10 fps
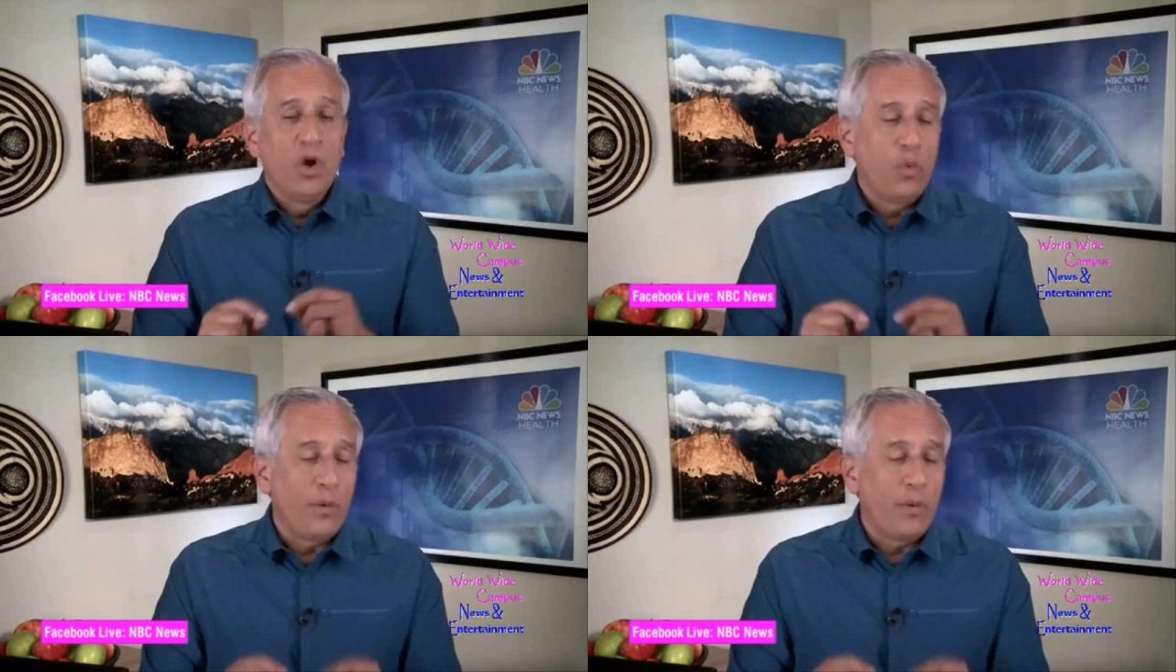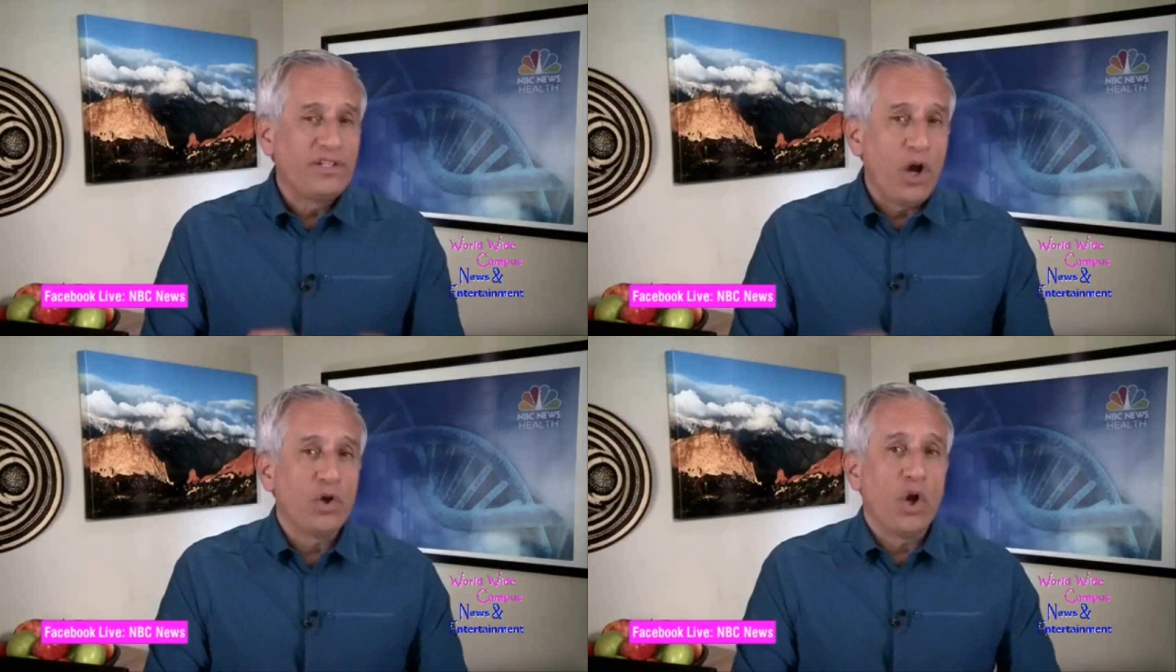What we
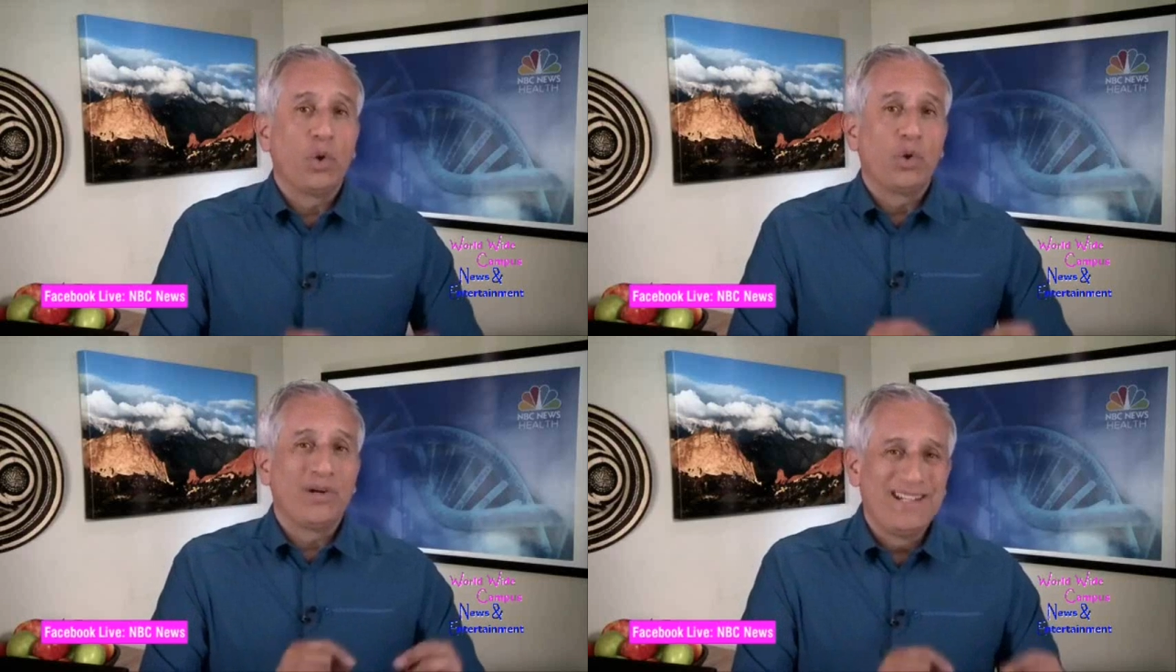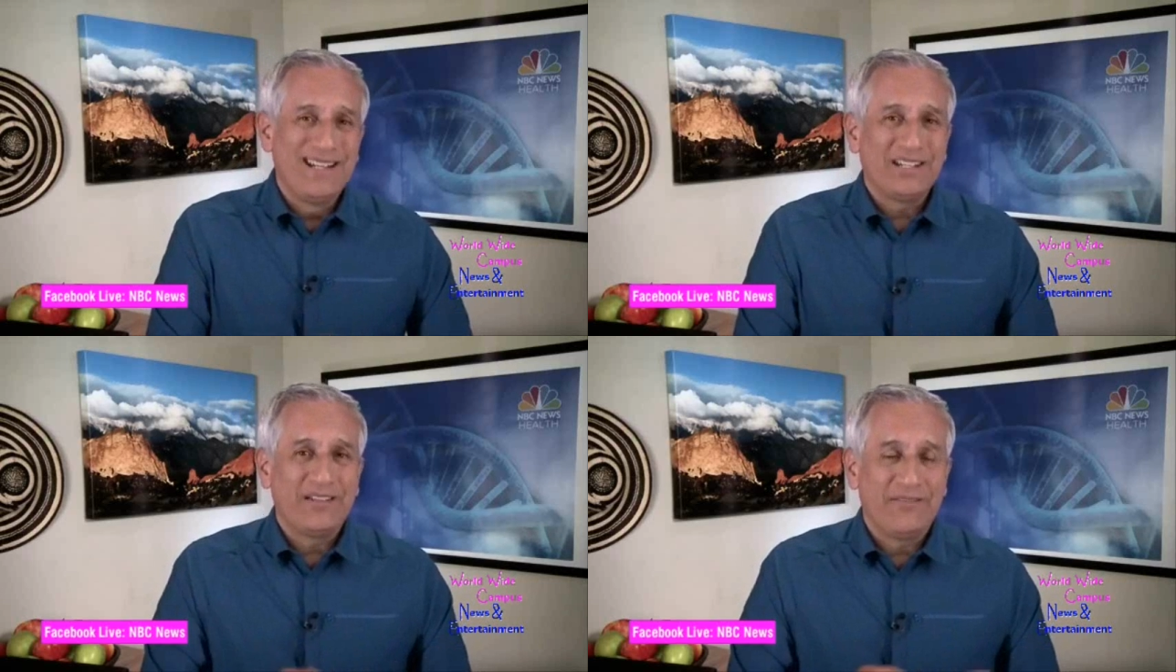don't know,
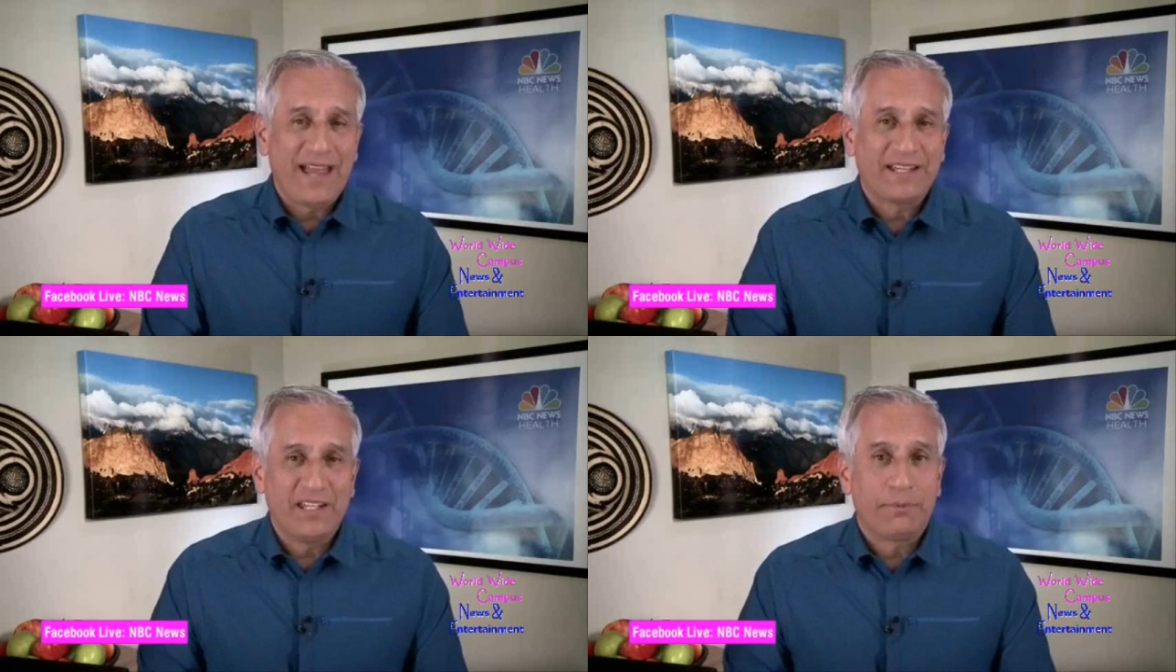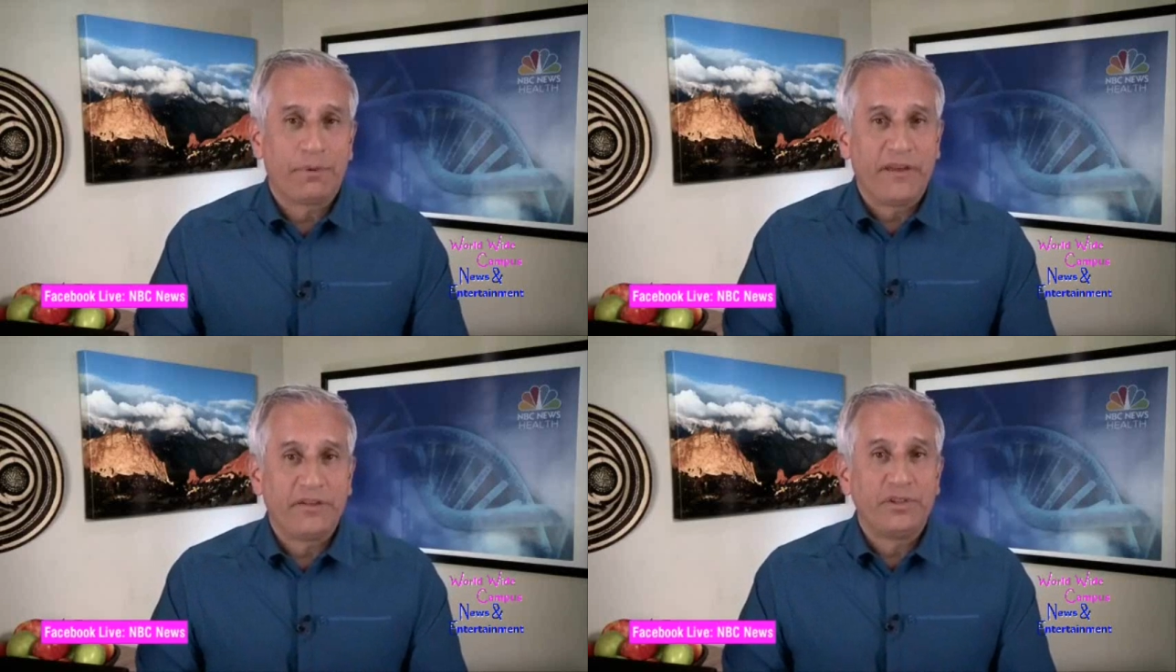does the vaccine
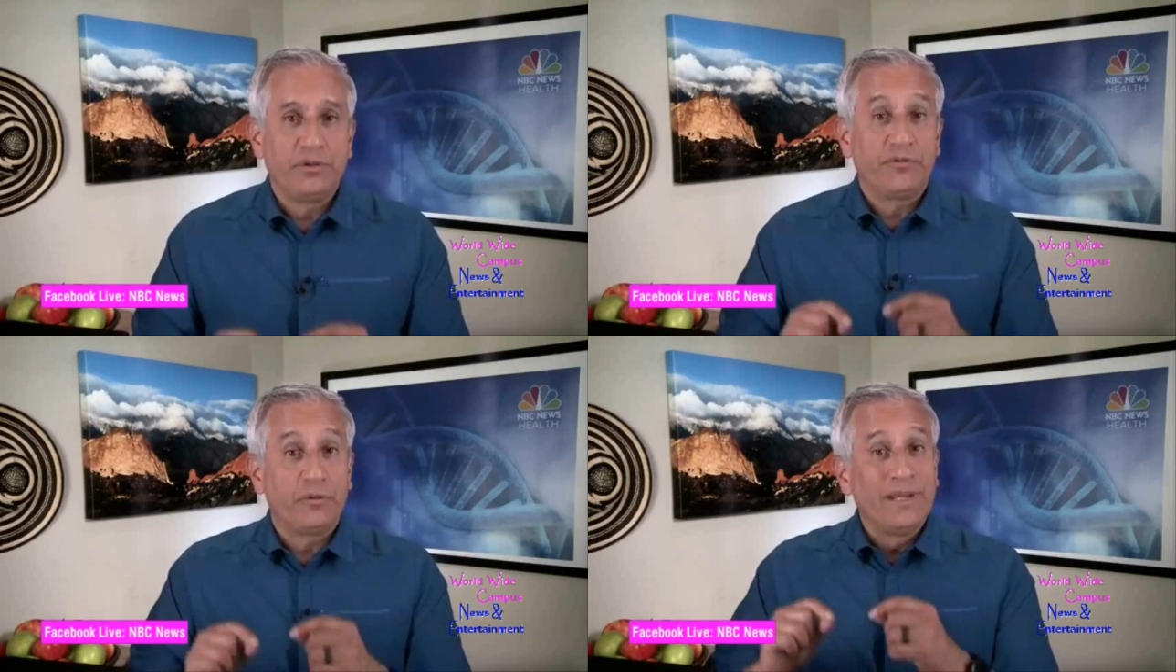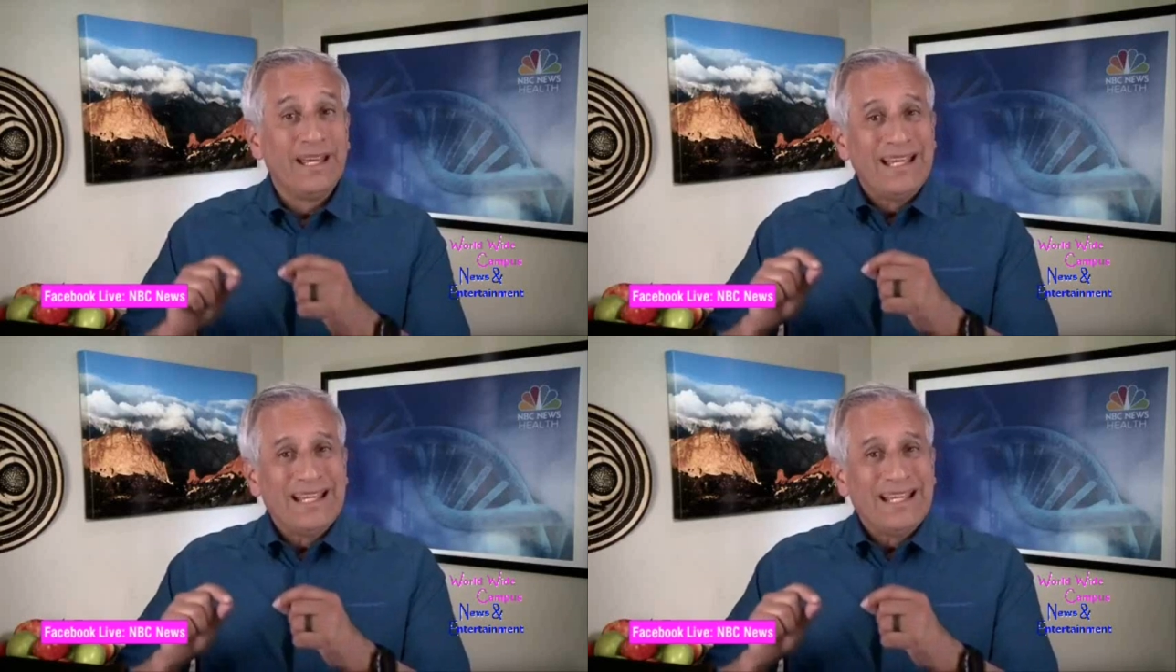prevent you from